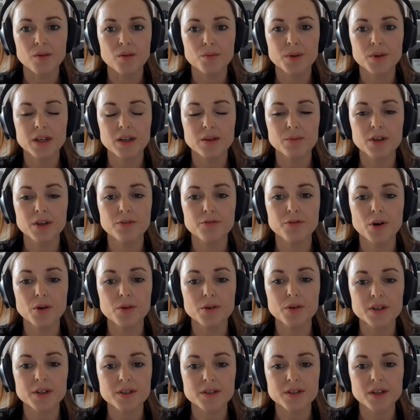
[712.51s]
We
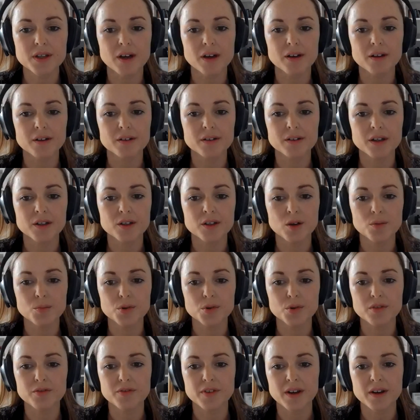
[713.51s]
focus on a
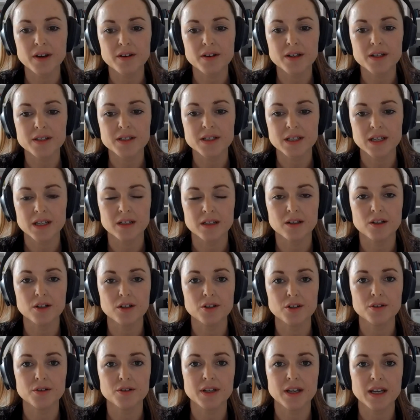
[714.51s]
number of areas,
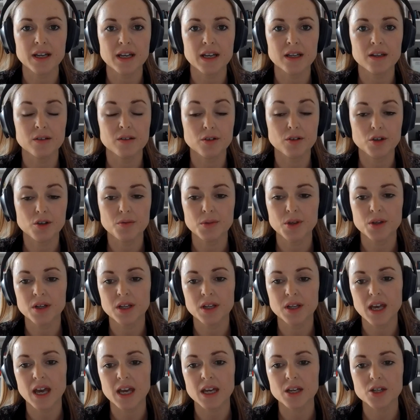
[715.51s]
including
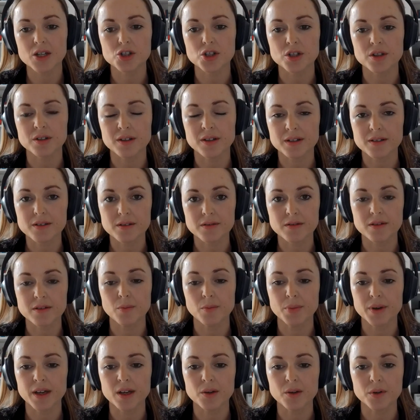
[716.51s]
communication, that's the
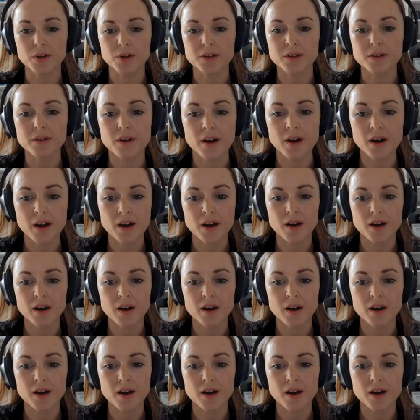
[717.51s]
big one,